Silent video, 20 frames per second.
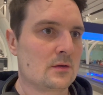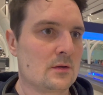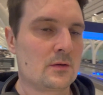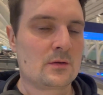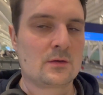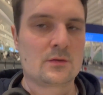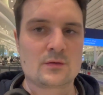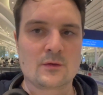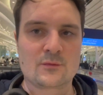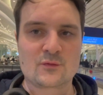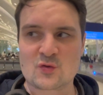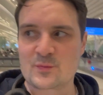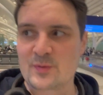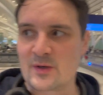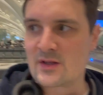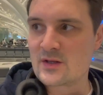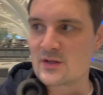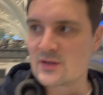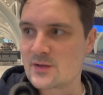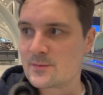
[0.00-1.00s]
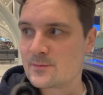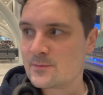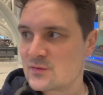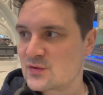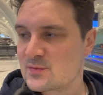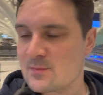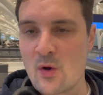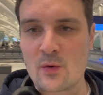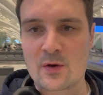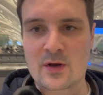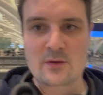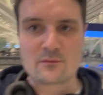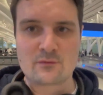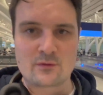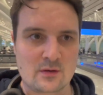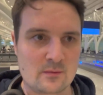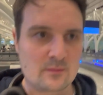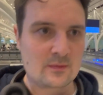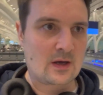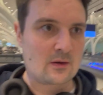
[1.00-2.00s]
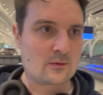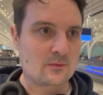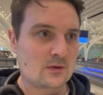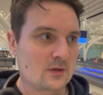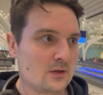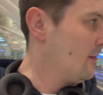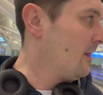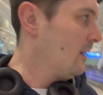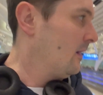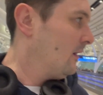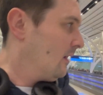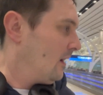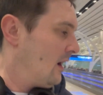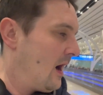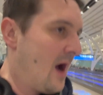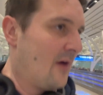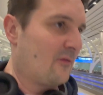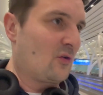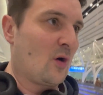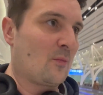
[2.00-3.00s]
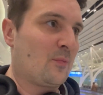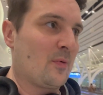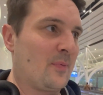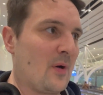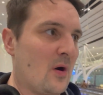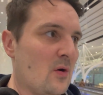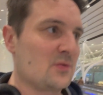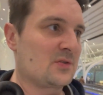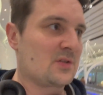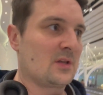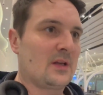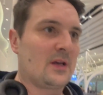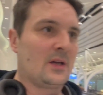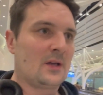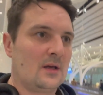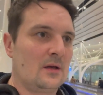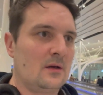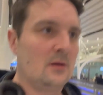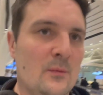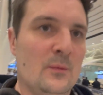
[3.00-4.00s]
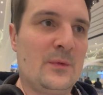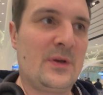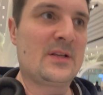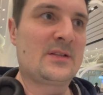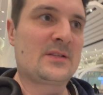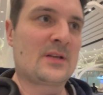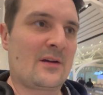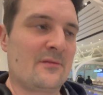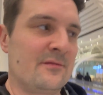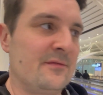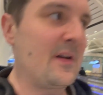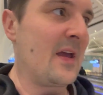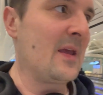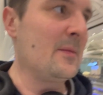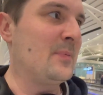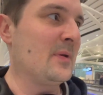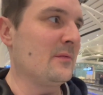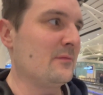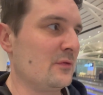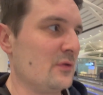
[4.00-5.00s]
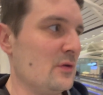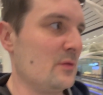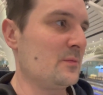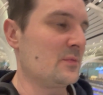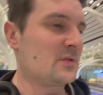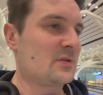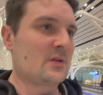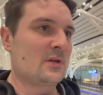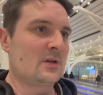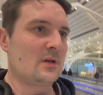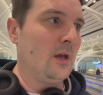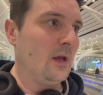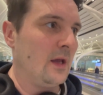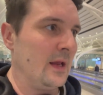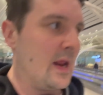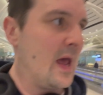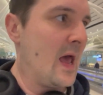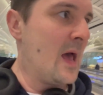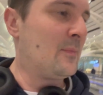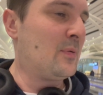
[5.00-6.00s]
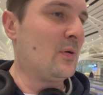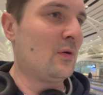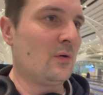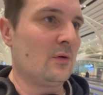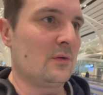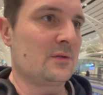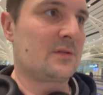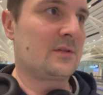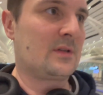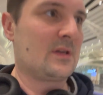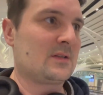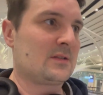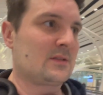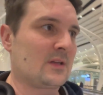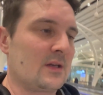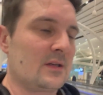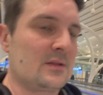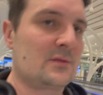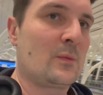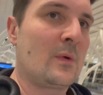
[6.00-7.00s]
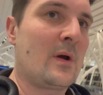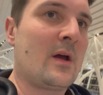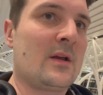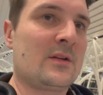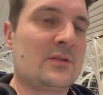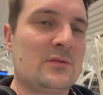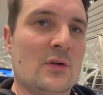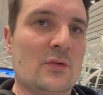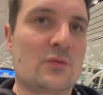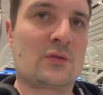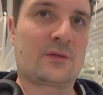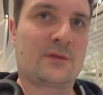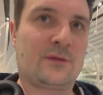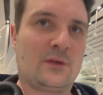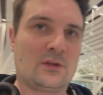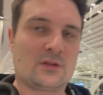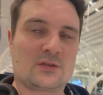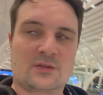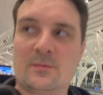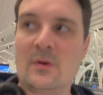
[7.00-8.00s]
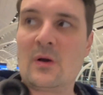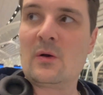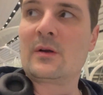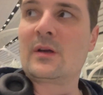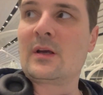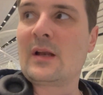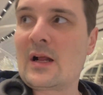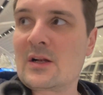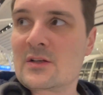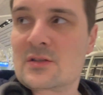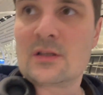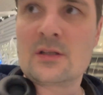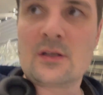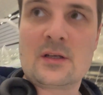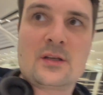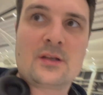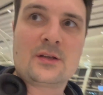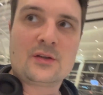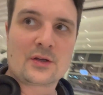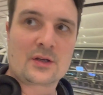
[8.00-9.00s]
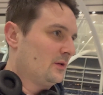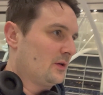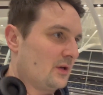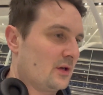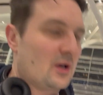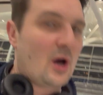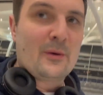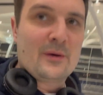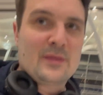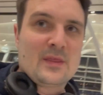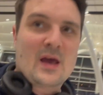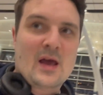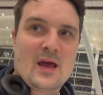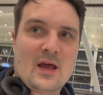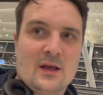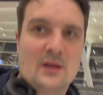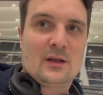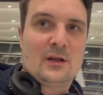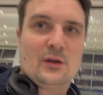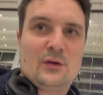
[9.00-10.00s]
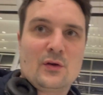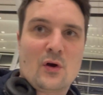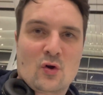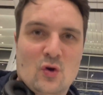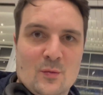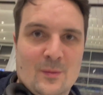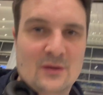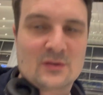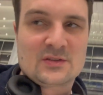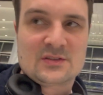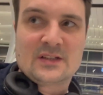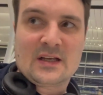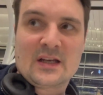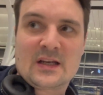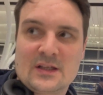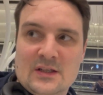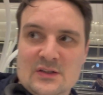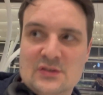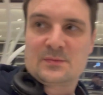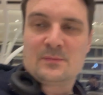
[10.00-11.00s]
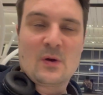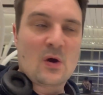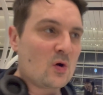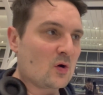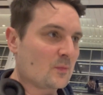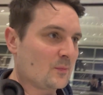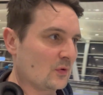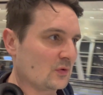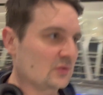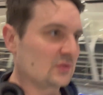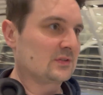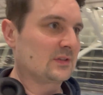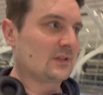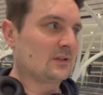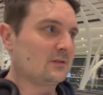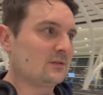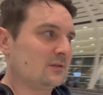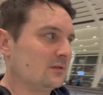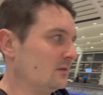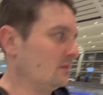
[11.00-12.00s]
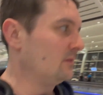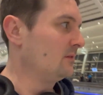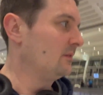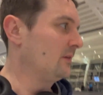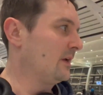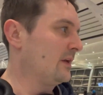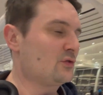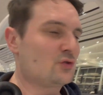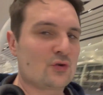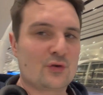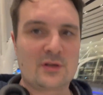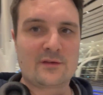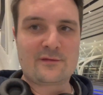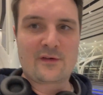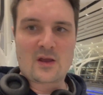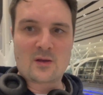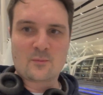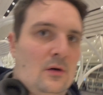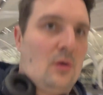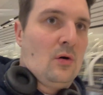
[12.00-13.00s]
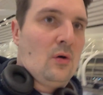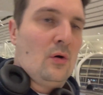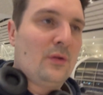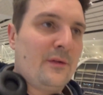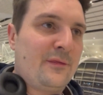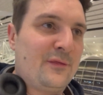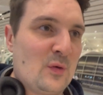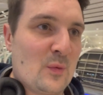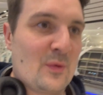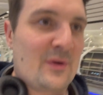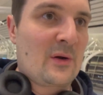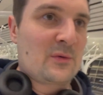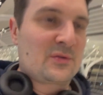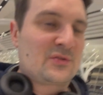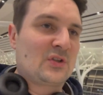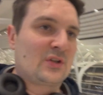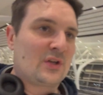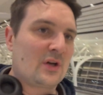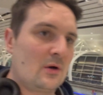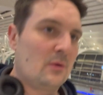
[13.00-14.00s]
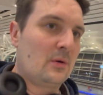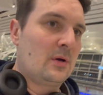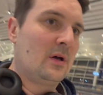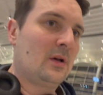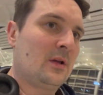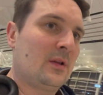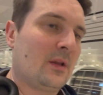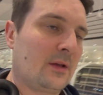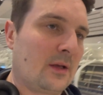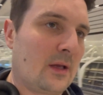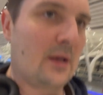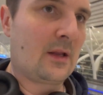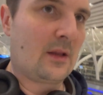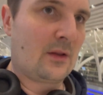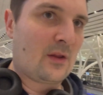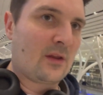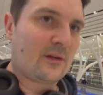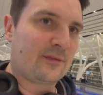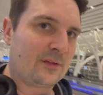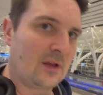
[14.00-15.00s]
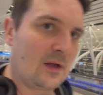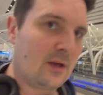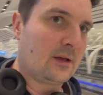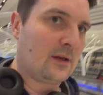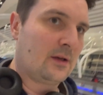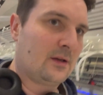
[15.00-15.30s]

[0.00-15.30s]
So I've just been in the smoking room now. I've got a proposal here. We need to have vaping rooms in airports these days where it's not just full of smoke, and actually you can go in there, not come out stinking of smoke, but still enjoy your vape. Only a few more hours to go and get on that flight.